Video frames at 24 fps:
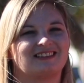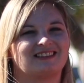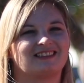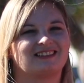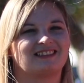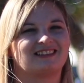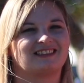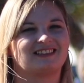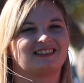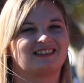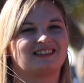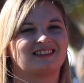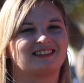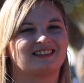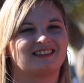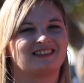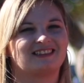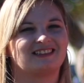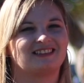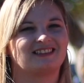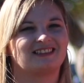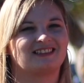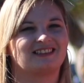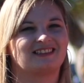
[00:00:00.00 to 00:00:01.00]

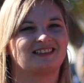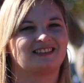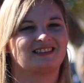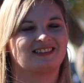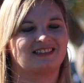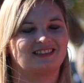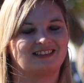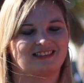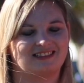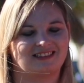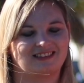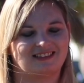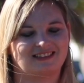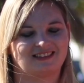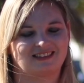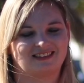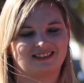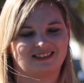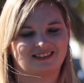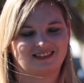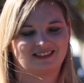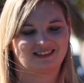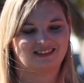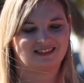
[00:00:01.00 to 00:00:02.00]

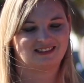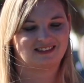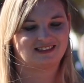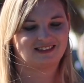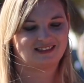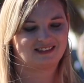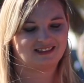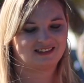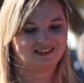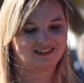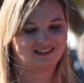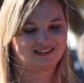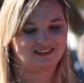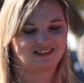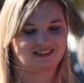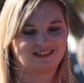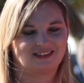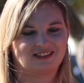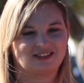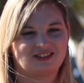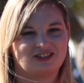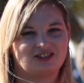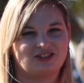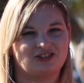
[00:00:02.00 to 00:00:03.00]

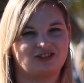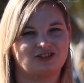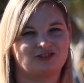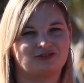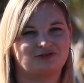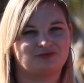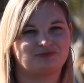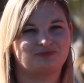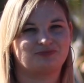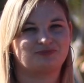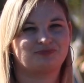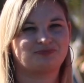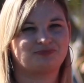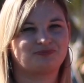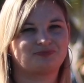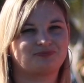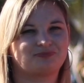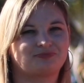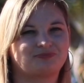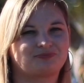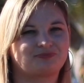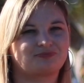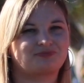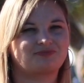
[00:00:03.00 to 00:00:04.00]

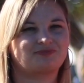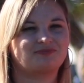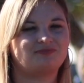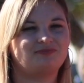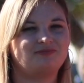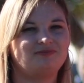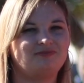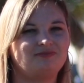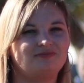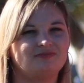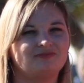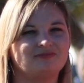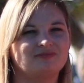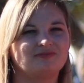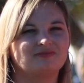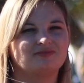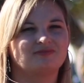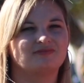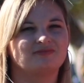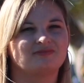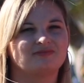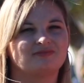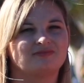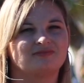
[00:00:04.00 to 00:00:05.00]

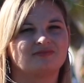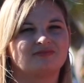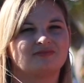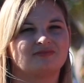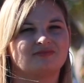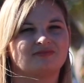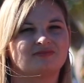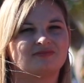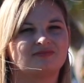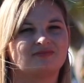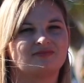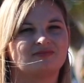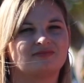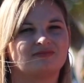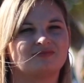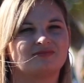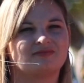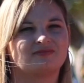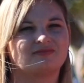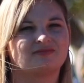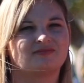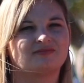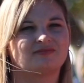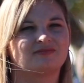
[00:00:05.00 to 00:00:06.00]

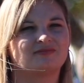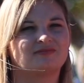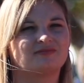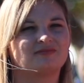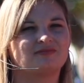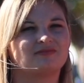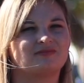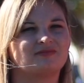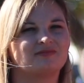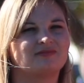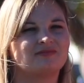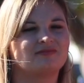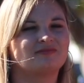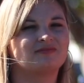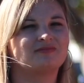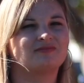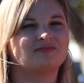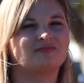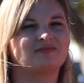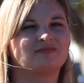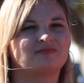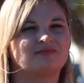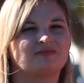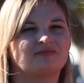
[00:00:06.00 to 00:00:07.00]

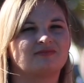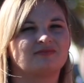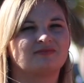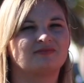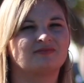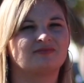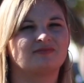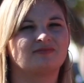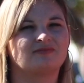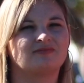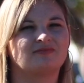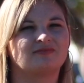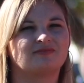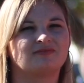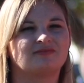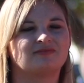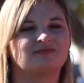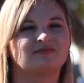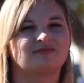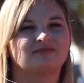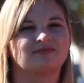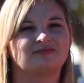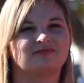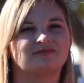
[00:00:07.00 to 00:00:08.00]
(not speaking)